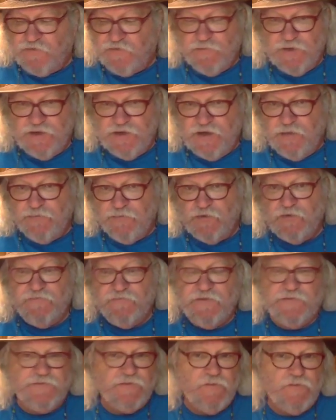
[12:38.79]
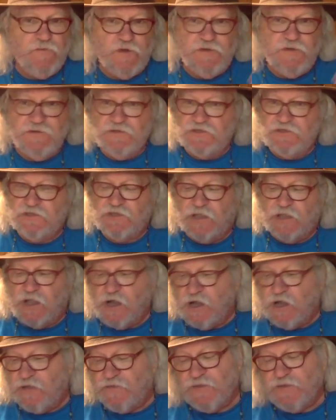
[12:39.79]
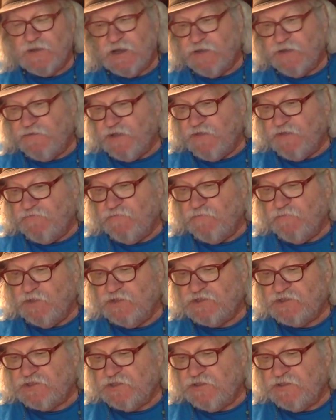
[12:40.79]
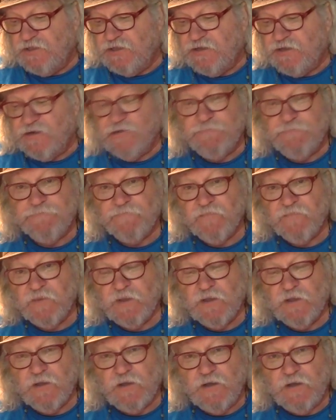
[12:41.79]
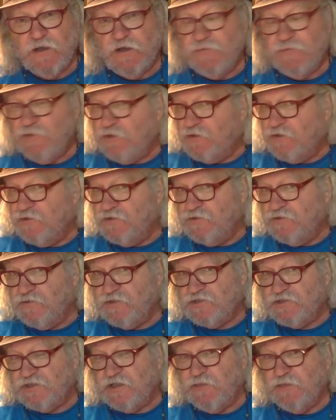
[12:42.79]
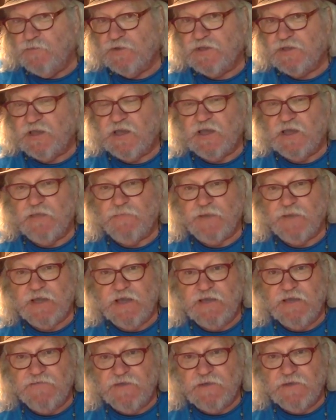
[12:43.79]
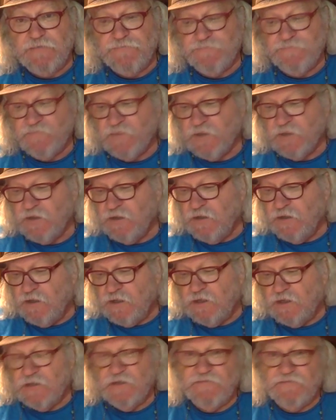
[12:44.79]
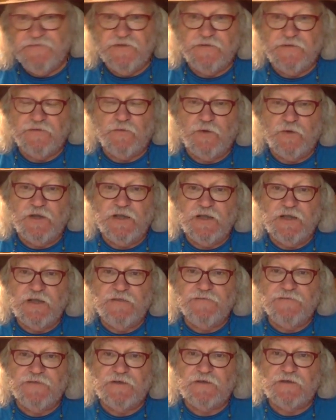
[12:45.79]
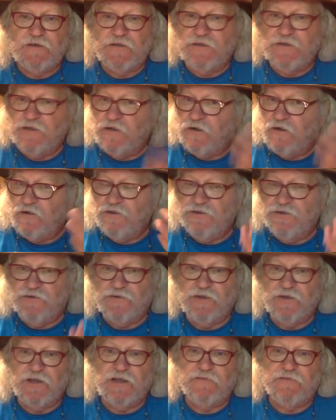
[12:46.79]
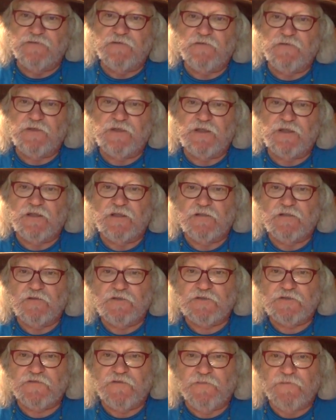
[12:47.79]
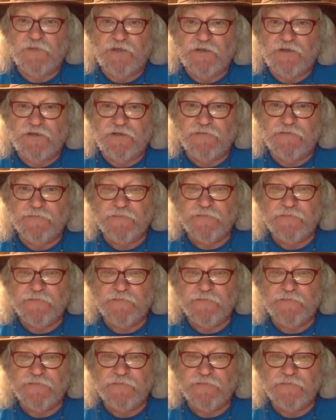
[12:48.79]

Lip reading: a number of different ones. Sloth, I have them listed there. You can do the same with Camp Haven in the fifth wave. There, you have everything that looks familiar